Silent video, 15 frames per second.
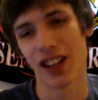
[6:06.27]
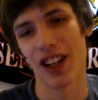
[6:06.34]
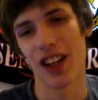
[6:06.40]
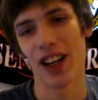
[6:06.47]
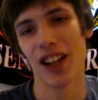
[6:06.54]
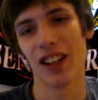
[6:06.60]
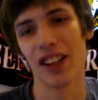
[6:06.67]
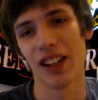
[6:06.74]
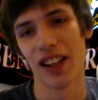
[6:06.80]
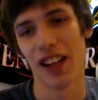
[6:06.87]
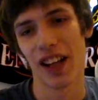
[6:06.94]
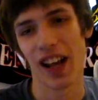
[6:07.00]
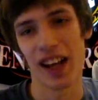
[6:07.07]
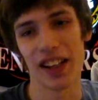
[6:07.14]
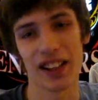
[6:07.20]
And
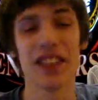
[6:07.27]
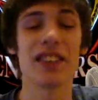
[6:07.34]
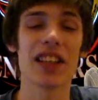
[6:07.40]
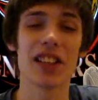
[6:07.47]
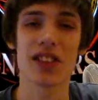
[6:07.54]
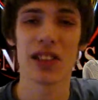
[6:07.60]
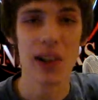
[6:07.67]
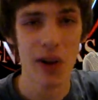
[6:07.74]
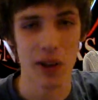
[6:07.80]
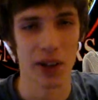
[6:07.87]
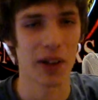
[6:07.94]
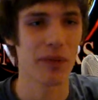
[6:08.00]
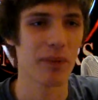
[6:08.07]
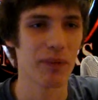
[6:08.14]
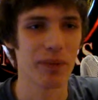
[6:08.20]
he says
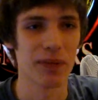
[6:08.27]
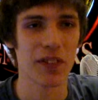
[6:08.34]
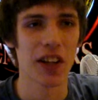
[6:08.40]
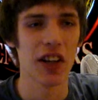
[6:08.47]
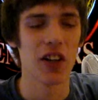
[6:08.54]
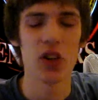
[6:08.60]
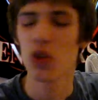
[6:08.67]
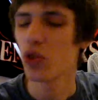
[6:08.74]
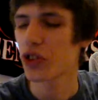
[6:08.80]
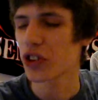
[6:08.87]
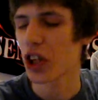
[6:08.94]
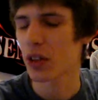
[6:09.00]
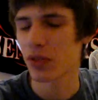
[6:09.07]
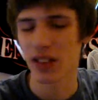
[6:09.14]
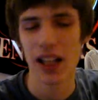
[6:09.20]
sorry.
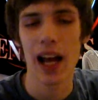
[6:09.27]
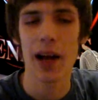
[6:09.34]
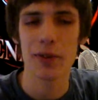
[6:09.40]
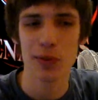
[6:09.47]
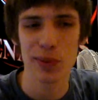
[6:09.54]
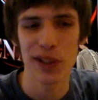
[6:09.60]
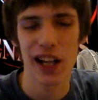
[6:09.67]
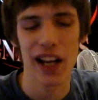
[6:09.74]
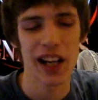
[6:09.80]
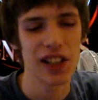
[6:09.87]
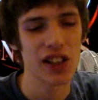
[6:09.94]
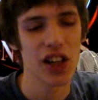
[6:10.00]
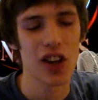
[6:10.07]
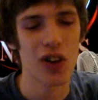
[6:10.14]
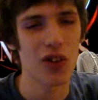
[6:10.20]
Usopp slaps him in the
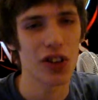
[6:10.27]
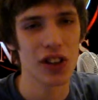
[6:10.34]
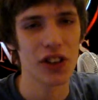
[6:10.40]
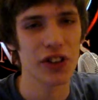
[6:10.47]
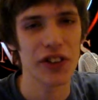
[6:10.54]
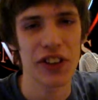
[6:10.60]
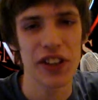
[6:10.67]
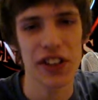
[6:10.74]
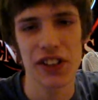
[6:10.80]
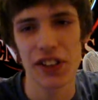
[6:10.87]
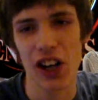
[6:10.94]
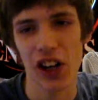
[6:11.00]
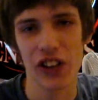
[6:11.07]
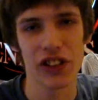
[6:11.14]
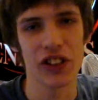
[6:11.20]
head, you know,
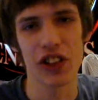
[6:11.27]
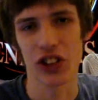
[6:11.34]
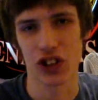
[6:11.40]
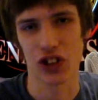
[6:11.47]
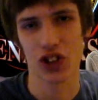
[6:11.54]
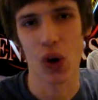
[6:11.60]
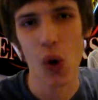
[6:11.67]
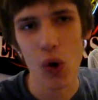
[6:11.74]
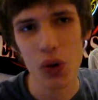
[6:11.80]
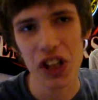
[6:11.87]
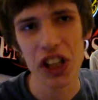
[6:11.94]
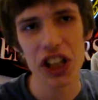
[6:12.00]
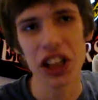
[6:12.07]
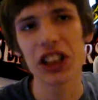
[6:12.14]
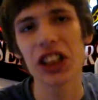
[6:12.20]
you're
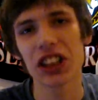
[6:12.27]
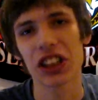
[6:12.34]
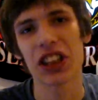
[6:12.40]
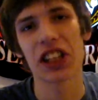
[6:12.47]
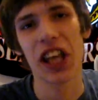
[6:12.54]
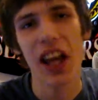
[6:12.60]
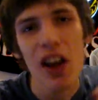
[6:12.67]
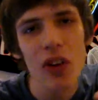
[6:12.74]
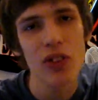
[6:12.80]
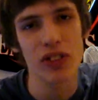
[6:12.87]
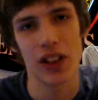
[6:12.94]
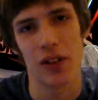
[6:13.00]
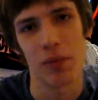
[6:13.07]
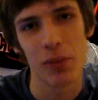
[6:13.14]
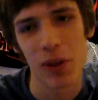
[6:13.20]
sorry? You just
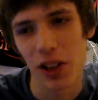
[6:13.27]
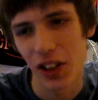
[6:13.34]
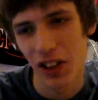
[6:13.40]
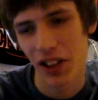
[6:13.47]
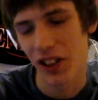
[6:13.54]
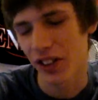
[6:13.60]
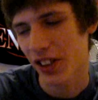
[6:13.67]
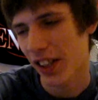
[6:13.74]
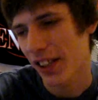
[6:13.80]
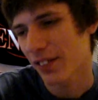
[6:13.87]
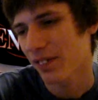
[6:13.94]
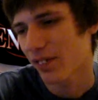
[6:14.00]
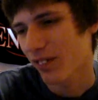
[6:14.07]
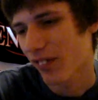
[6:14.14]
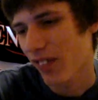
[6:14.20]
killed him, okay?